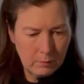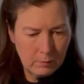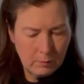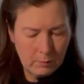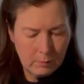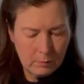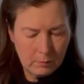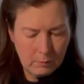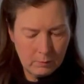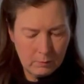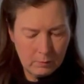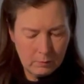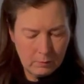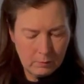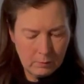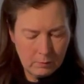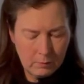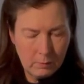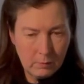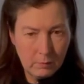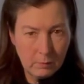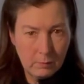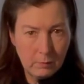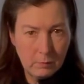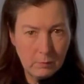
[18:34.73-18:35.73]

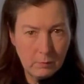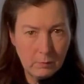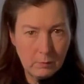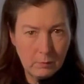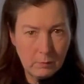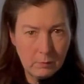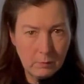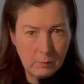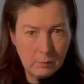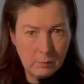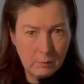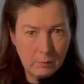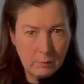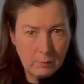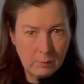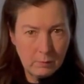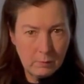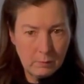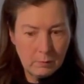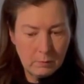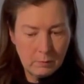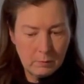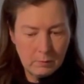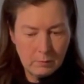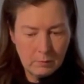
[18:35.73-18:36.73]

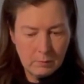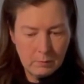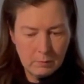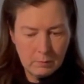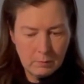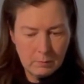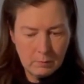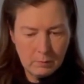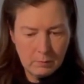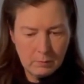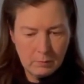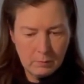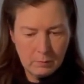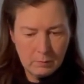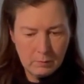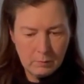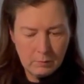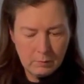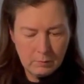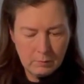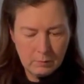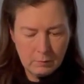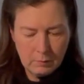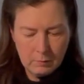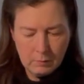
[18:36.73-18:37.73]

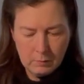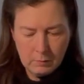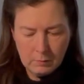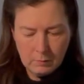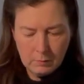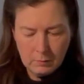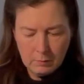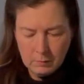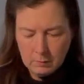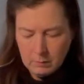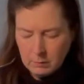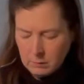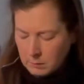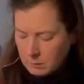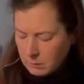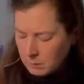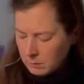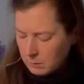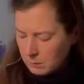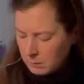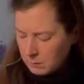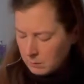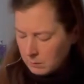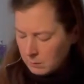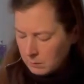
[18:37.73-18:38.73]

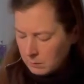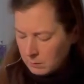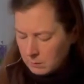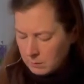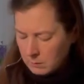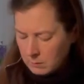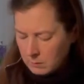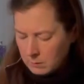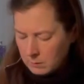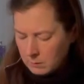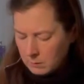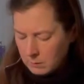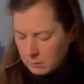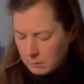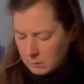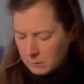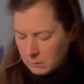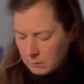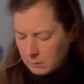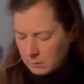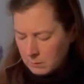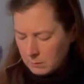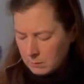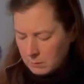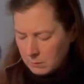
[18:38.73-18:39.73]

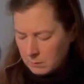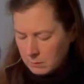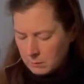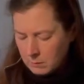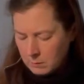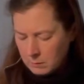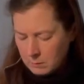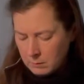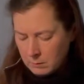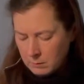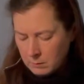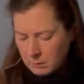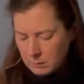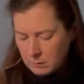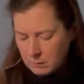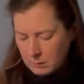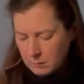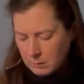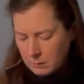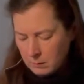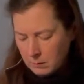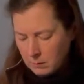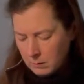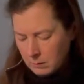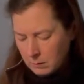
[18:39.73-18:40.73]

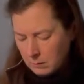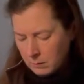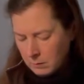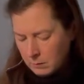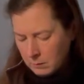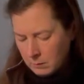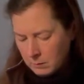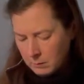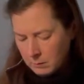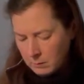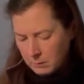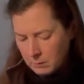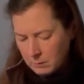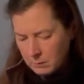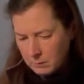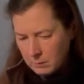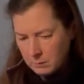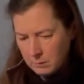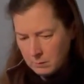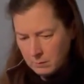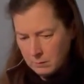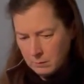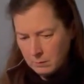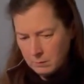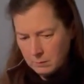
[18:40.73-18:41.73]

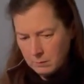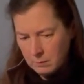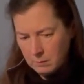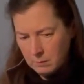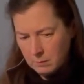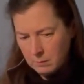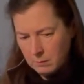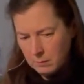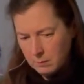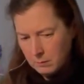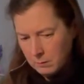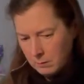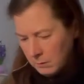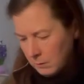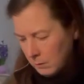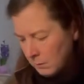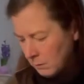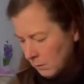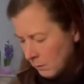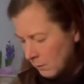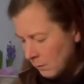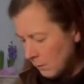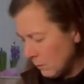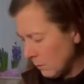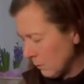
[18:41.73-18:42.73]
(not speaking)